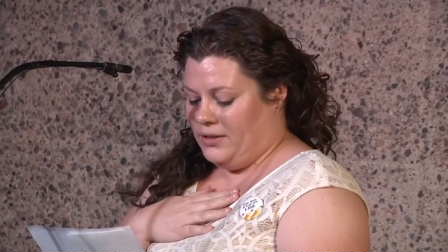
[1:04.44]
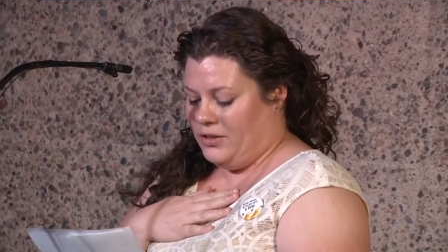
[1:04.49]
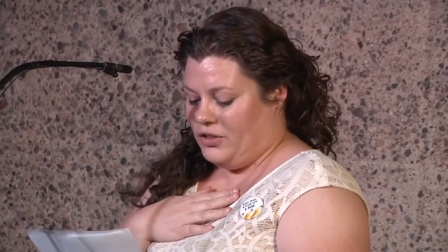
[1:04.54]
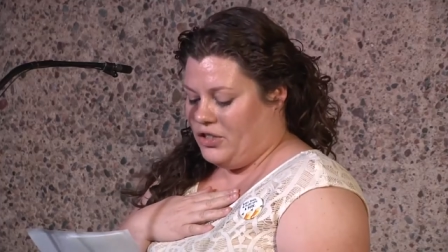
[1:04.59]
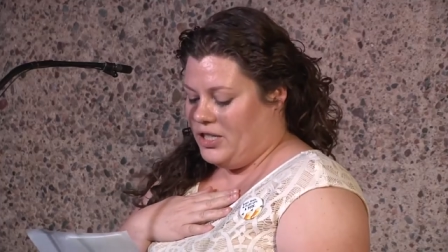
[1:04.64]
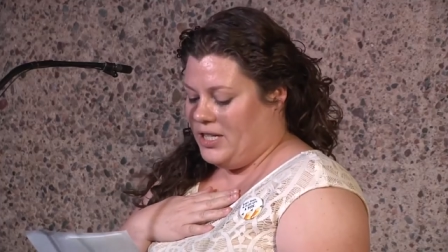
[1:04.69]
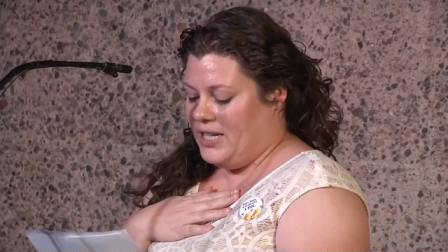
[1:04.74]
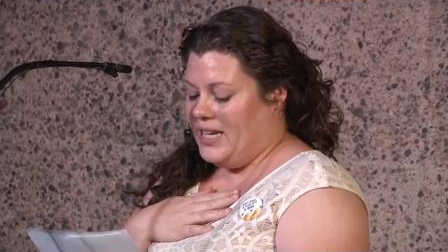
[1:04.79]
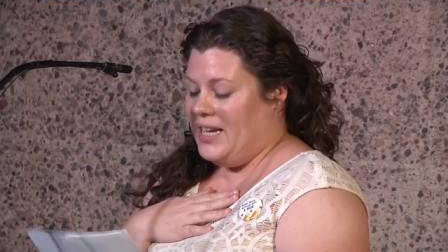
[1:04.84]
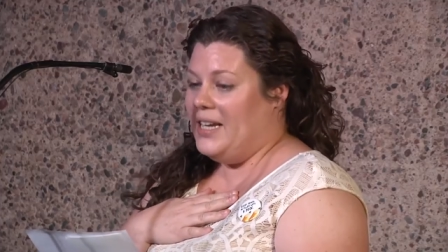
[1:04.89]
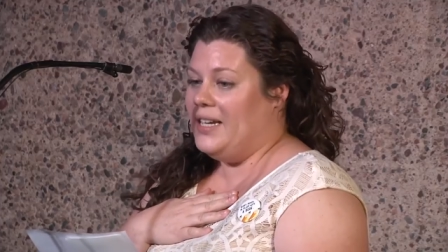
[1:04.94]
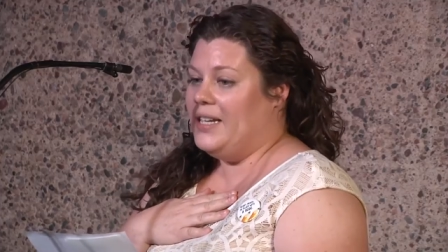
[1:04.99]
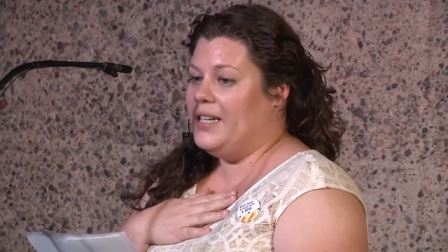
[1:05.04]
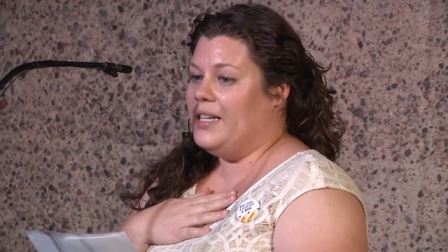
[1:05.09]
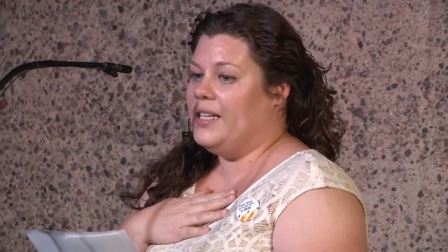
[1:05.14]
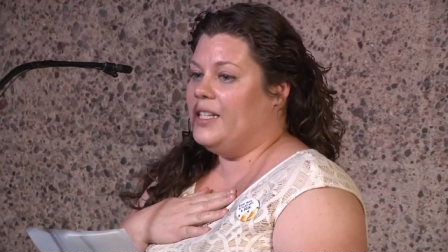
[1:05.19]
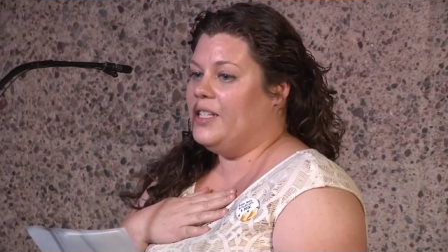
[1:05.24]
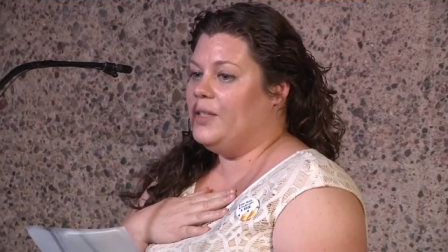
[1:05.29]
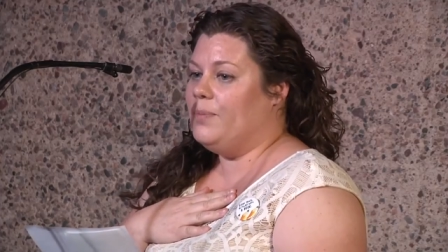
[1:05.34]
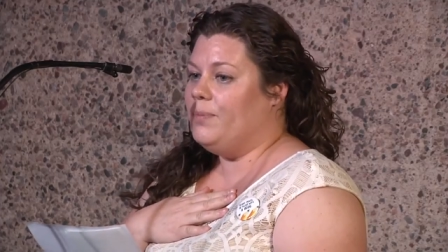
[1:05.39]
Jeannine
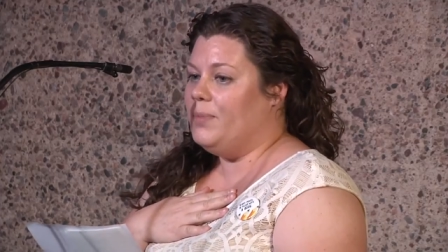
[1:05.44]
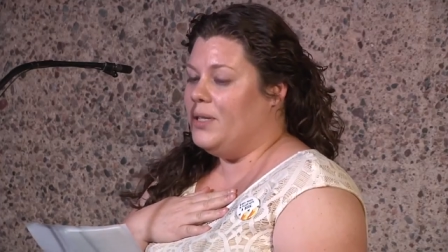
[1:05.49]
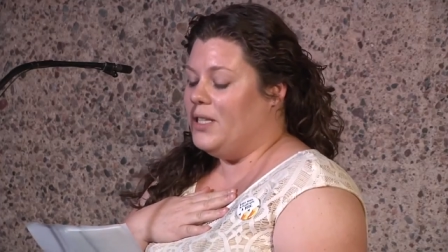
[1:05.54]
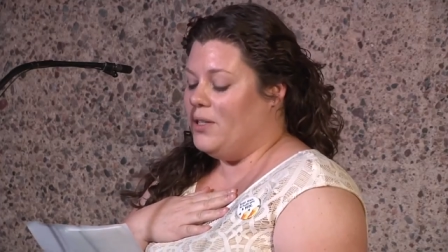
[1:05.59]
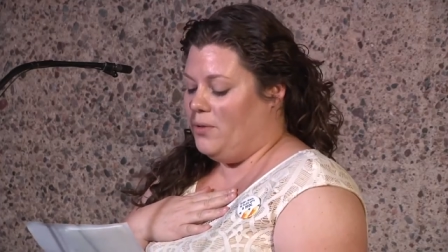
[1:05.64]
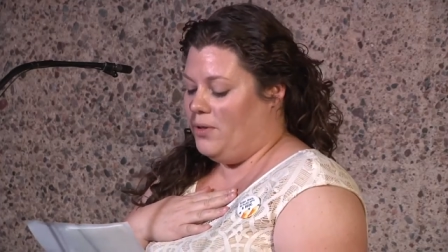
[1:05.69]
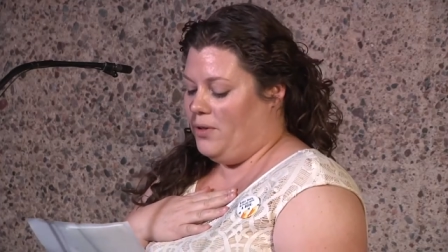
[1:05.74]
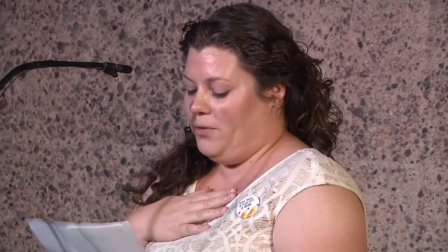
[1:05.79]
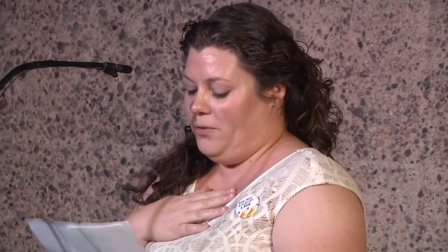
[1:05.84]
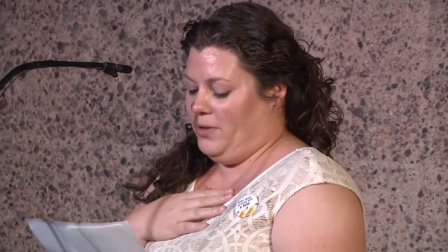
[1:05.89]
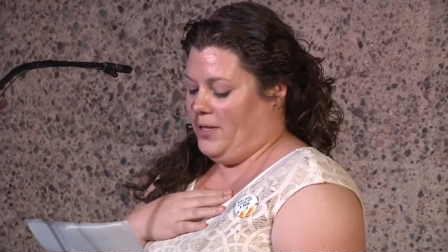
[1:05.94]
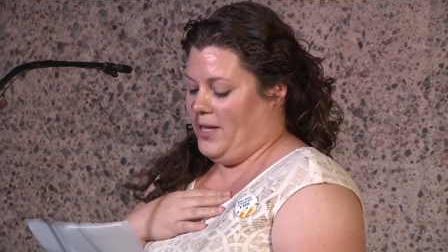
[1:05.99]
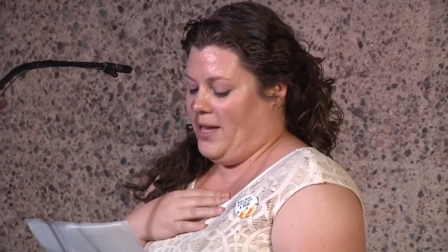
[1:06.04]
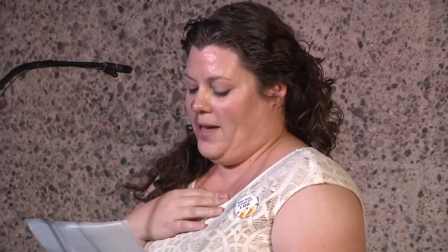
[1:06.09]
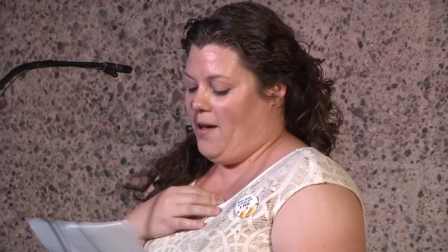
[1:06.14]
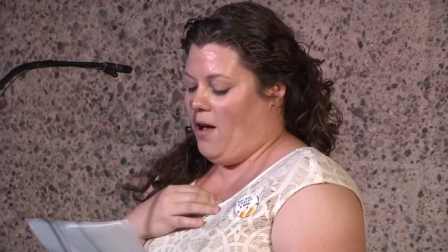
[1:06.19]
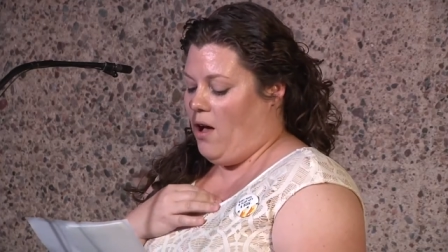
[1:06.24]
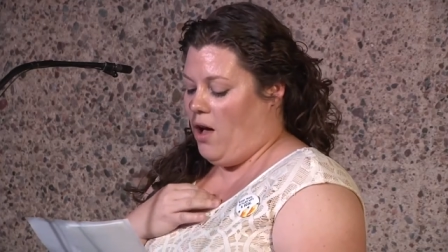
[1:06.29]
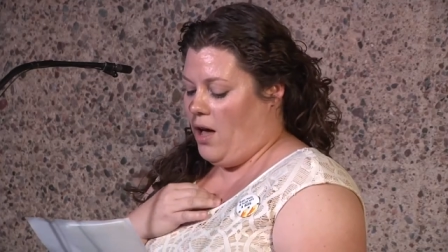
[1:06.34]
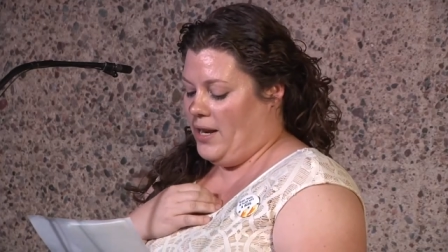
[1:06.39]
is
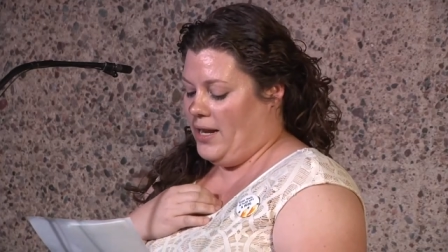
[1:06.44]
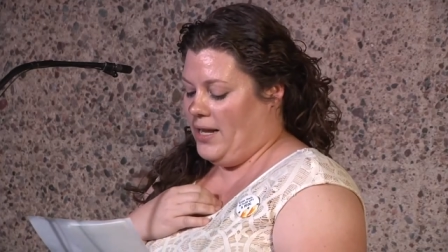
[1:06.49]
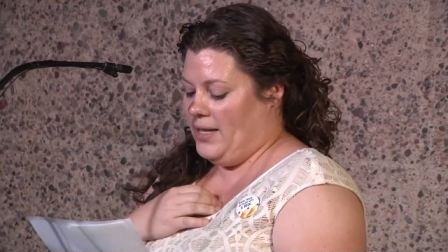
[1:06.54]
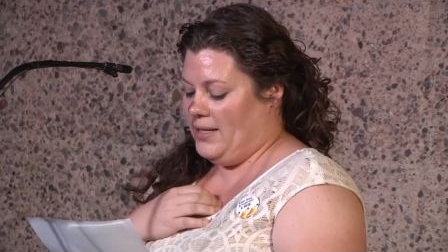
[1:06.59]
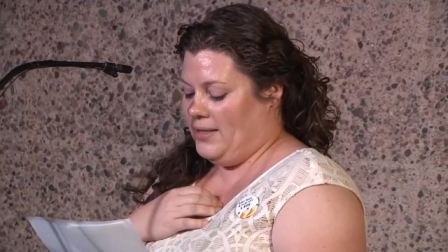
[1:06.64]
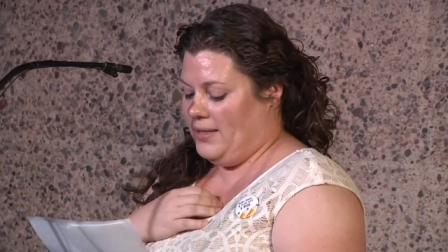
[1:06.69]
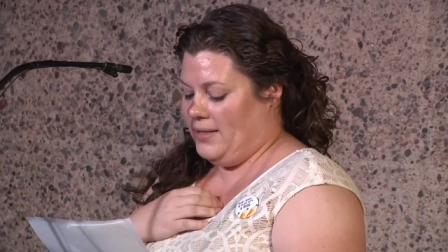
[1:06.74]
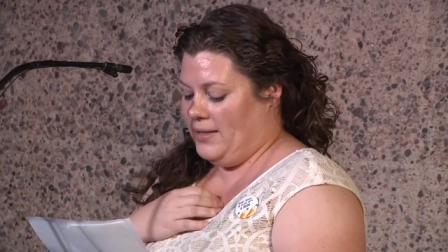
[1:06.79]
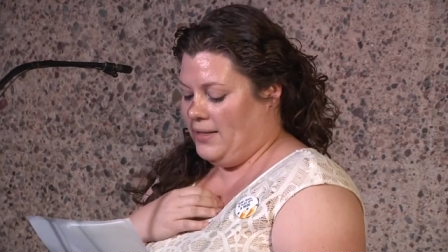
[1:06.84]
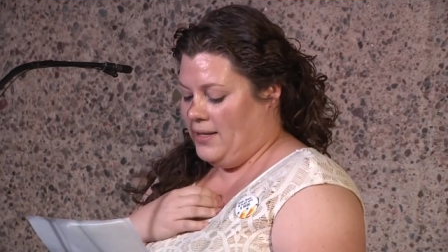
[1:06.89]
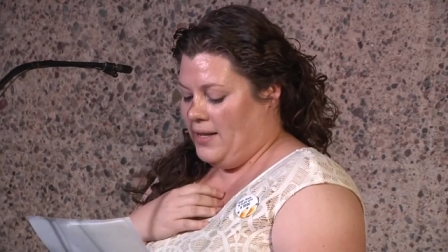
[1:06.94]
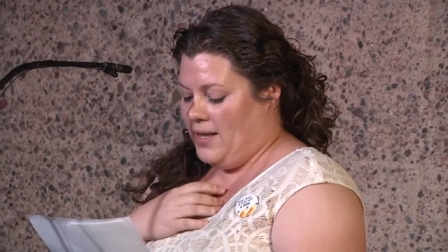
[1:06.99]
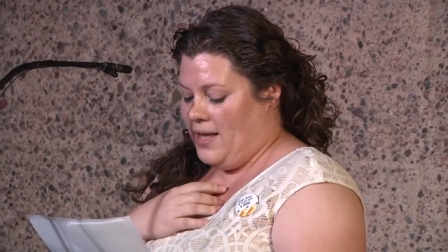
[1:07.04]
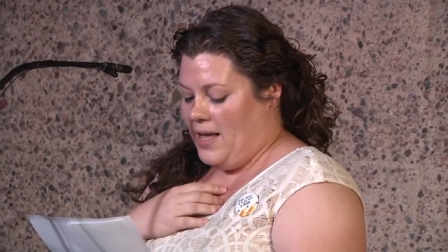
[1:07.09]
beautifully honest